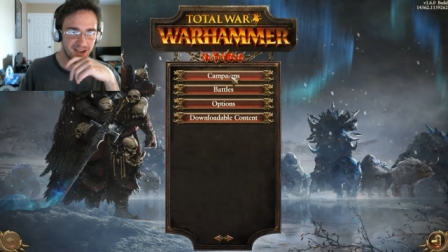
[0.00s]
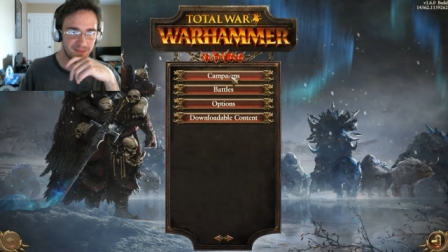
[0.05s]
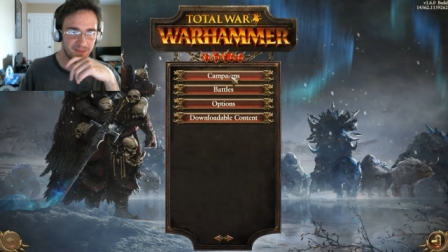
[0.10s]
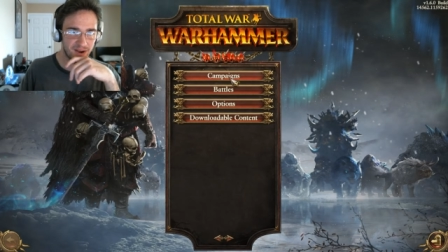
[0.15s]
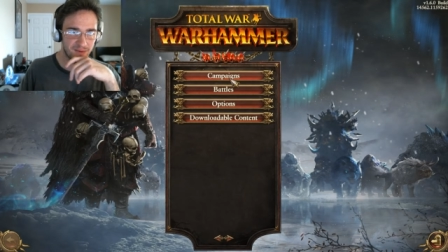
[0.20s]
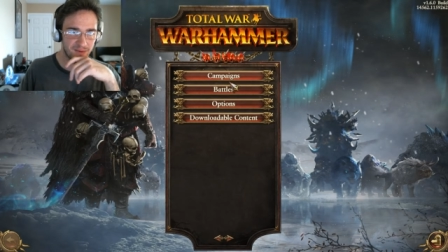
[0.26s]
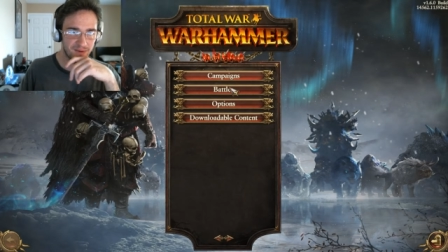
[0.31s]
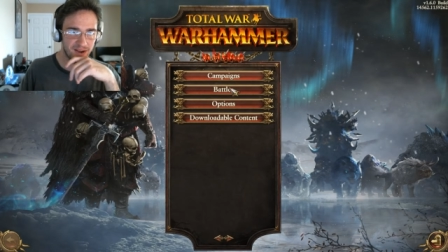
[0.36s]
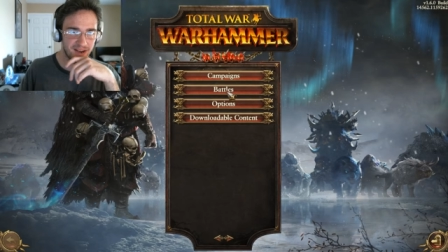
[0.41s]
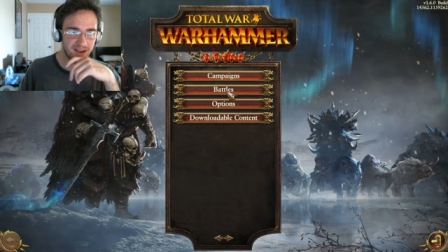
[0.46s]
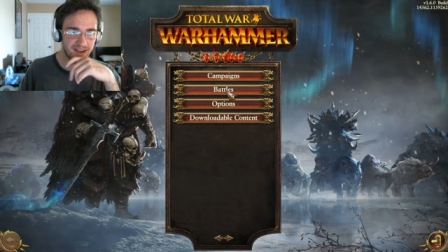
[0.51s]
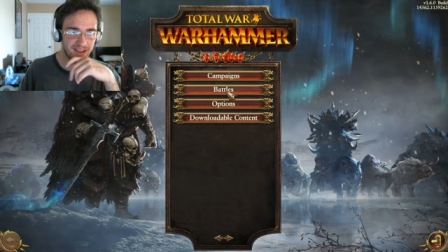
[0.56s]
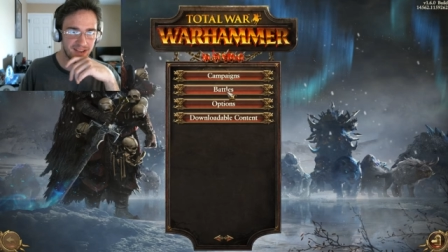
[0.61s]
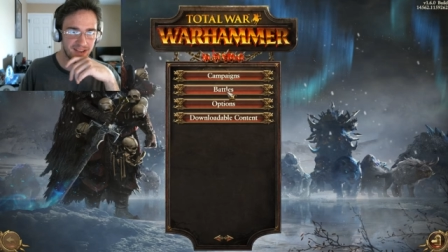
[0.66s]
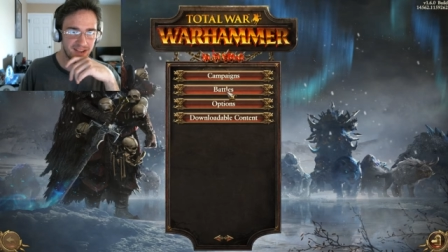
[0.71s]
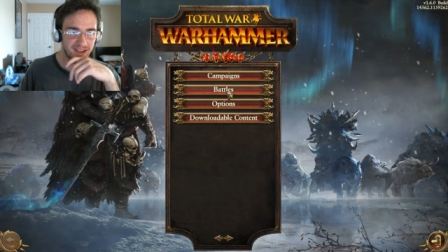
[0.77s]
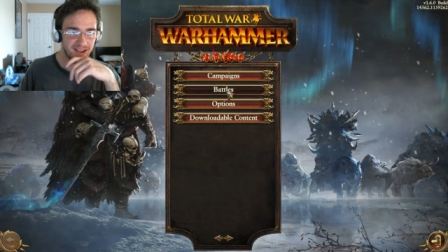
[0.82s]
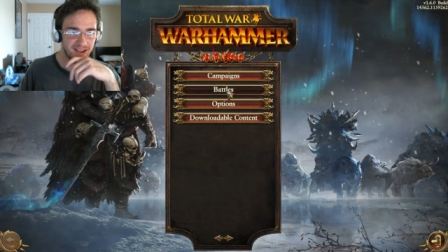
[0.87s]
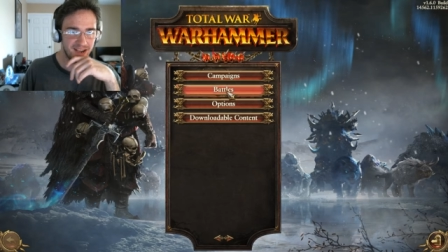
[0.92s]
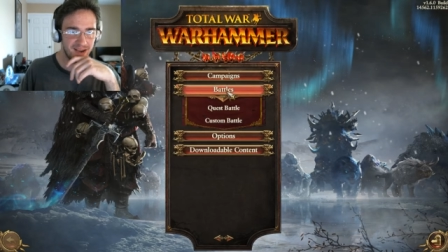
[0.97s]
I'm not
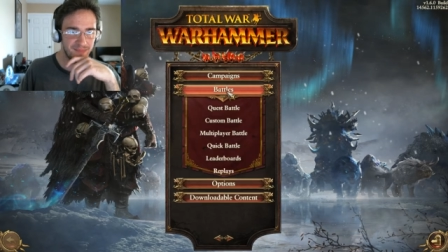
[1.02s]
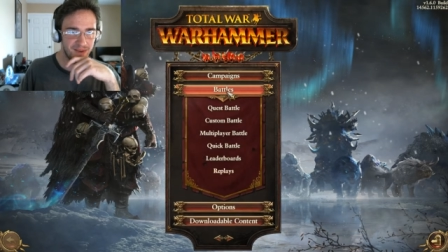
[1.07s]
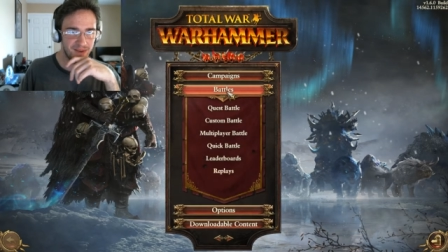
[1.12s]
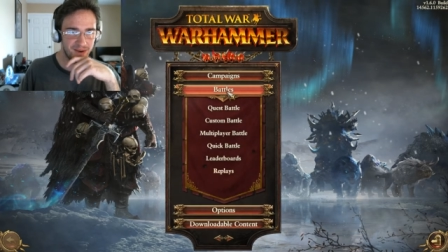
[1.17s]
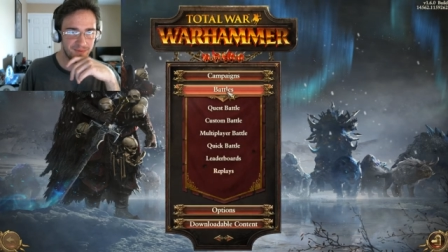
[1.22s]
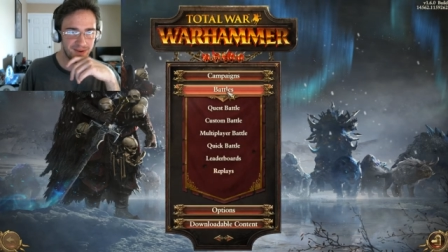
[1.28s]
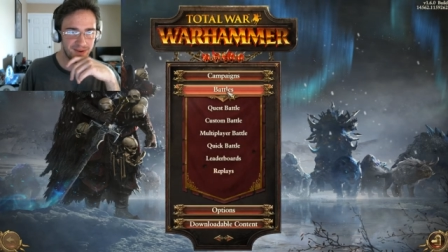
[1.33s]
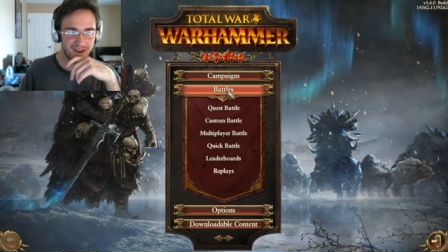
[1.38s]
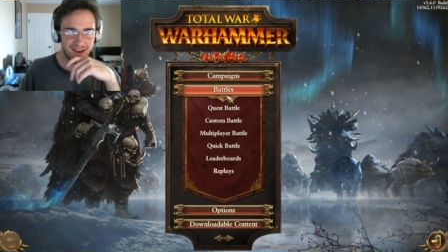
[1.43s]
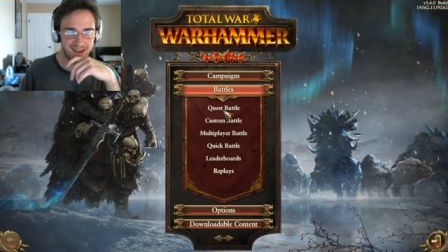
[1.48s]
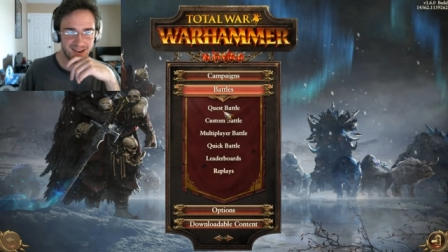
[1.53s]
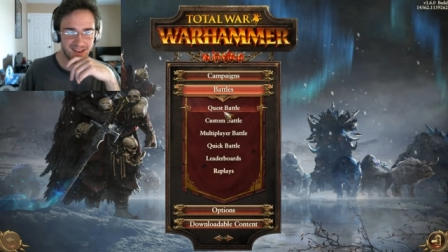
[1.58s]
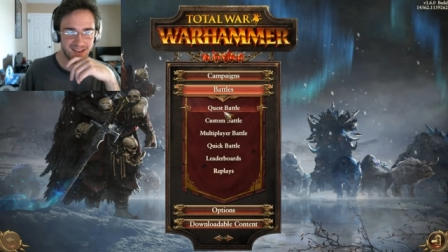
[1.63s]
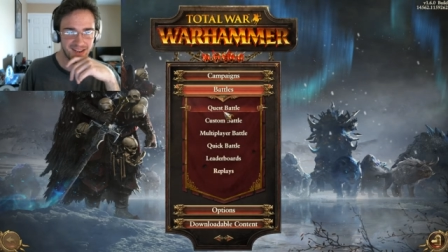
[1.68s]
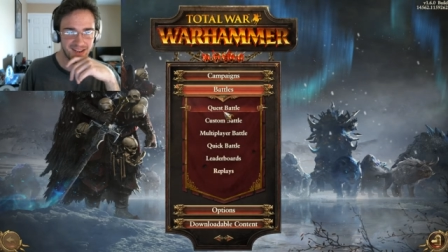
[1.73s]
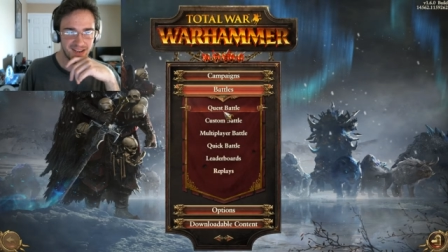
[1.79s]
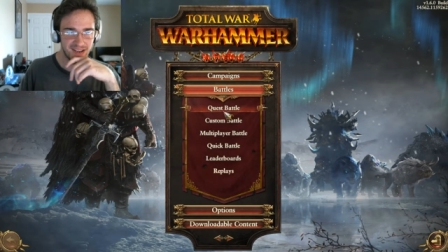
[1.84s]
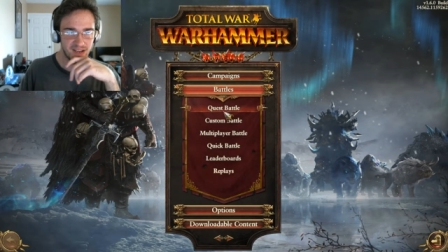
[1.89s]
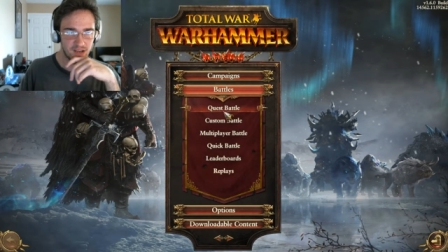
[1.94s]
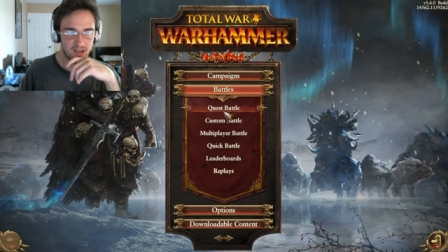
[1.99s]
ready. I'm not ready.